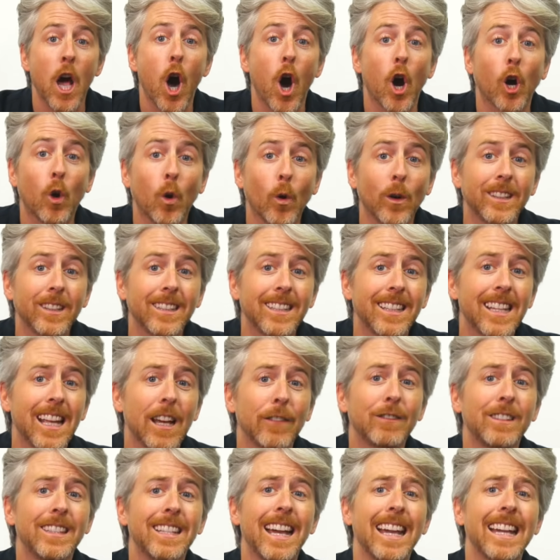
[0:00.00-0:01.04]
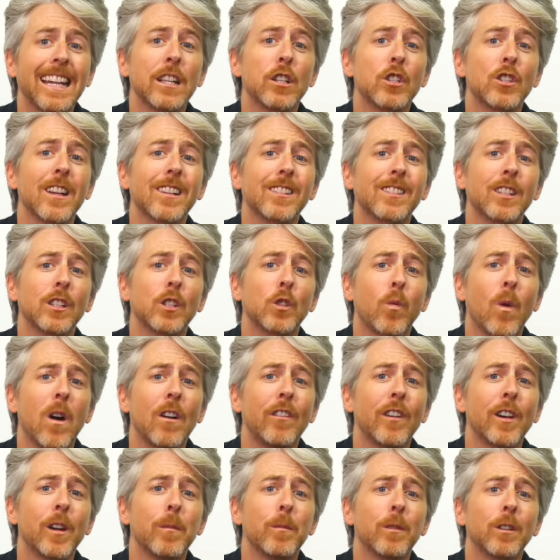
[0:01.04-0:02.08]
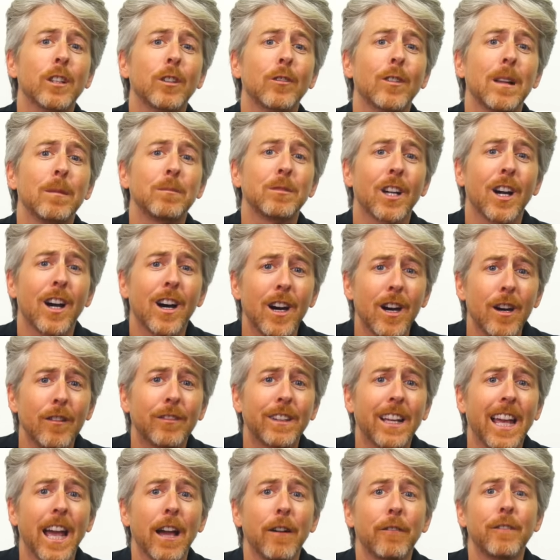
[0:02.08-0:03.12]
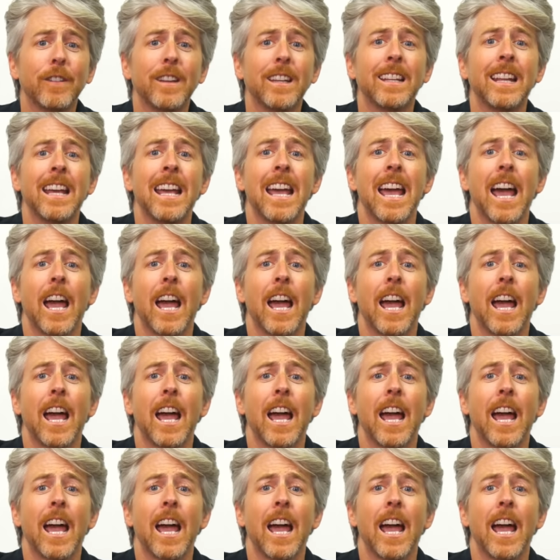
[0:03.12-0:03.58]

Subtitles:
According to the FDA, ingesting 1,200 milligrams of caffeine